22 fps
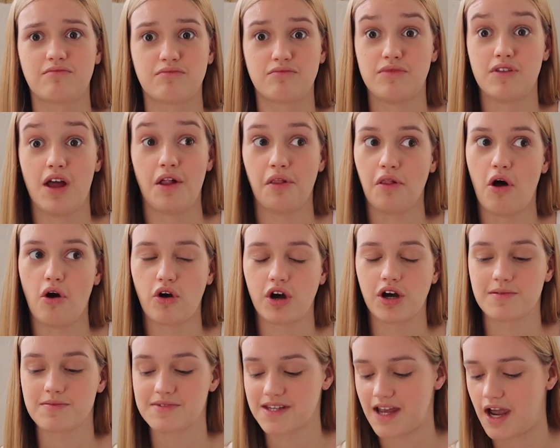a lot
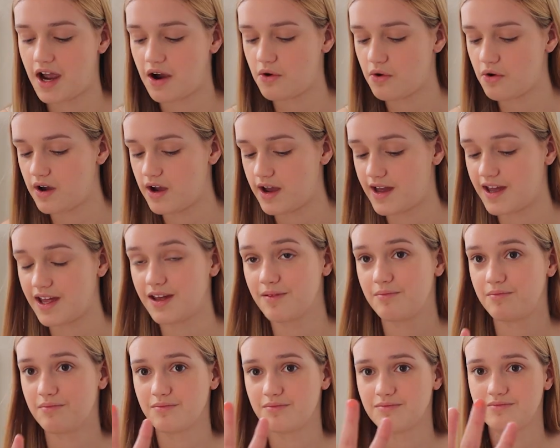comes out.
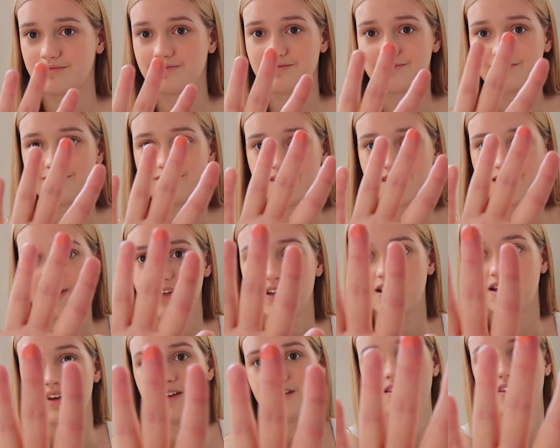
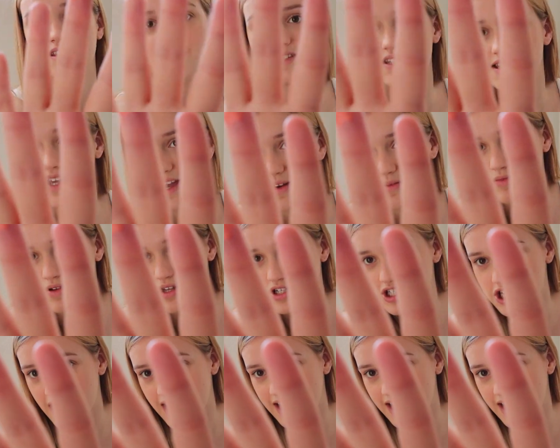This is how much